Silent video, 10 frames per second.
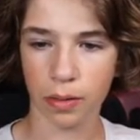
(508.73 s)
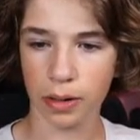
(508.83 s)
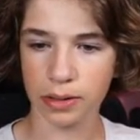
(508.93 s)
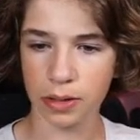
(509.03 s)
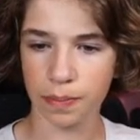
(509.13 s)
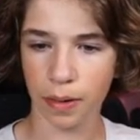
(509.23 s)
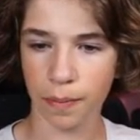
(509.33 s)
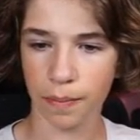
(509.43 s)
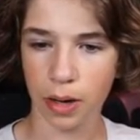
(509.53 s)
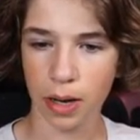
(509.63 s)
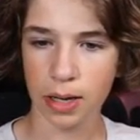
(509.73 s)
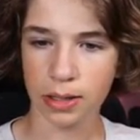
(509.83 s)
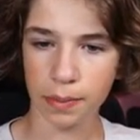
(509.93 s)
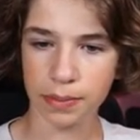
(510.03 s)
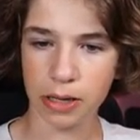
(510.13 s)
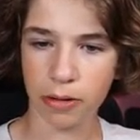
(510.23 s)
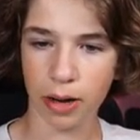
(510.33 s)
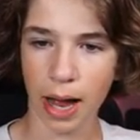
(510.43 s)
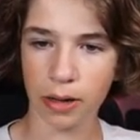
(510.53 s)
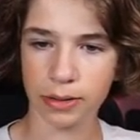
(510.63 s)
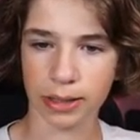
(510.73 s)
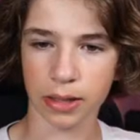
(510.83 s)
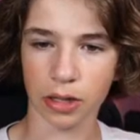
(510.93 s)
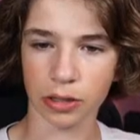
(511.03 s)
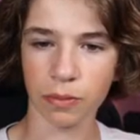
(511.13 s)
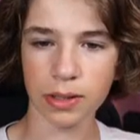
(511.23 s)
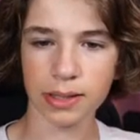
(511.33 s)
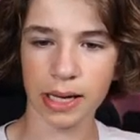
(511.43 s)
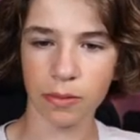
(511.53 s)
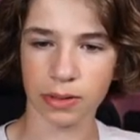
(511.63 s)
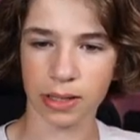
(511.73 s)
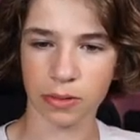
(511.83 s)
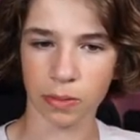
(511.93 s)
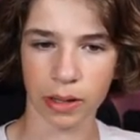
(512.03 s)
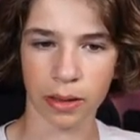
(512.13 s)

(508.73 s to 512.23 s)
Is this top secret IO technology? What skin was this with?